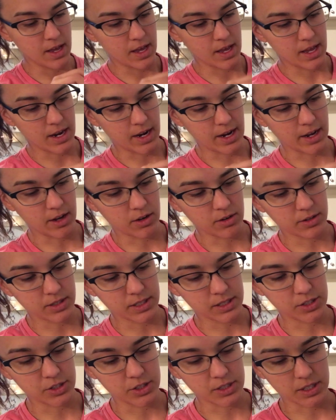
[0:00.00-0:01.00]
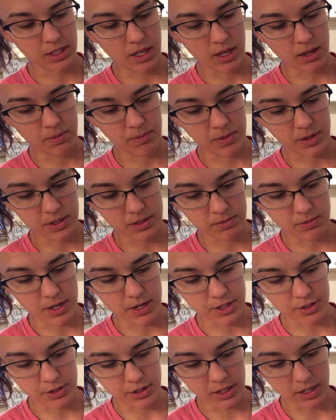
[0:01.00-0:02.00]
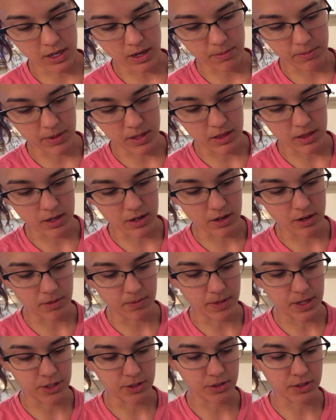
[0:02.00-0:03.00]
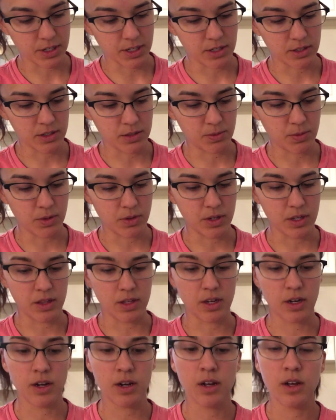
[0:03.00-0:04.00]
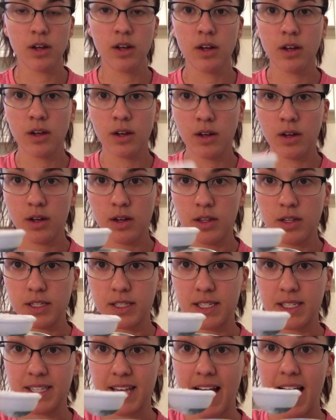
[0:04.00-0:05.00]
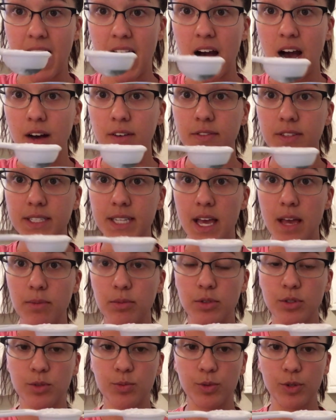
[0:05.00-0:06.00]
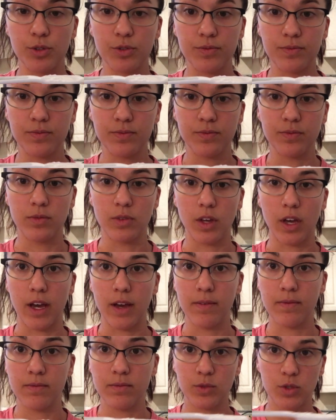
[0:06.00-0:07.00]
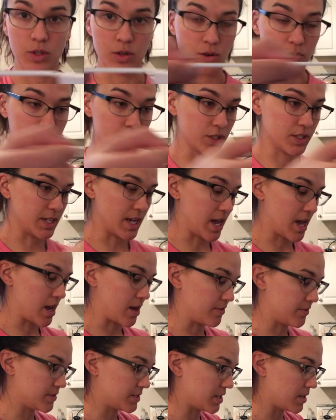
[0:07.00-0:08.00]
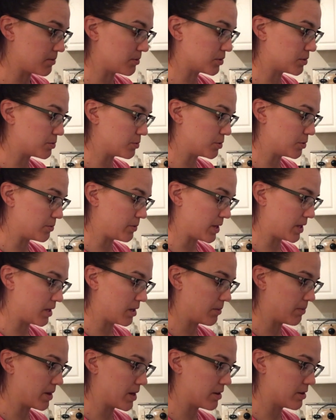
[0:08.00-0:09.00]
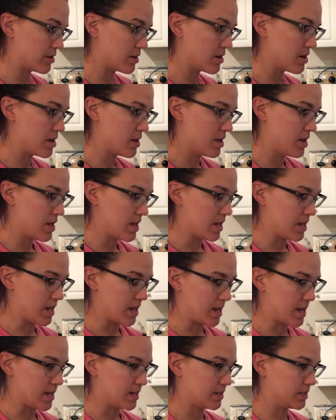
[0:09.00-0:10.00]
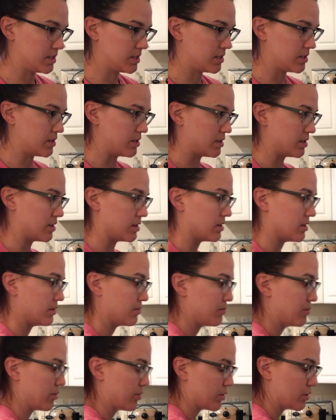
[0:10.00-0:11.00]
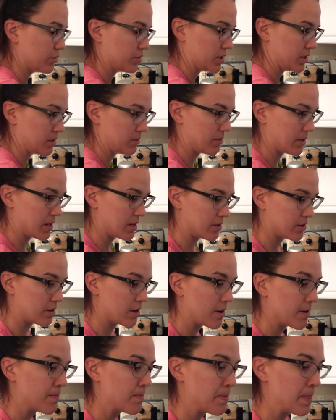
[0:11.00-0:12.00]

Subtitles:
and I always just keep this measuring cup in there, or measuring spoon in there. This is a 1/2 tablespoon, okay? So just a 1/2 tablespoon of baking powder, add it to the protein powder,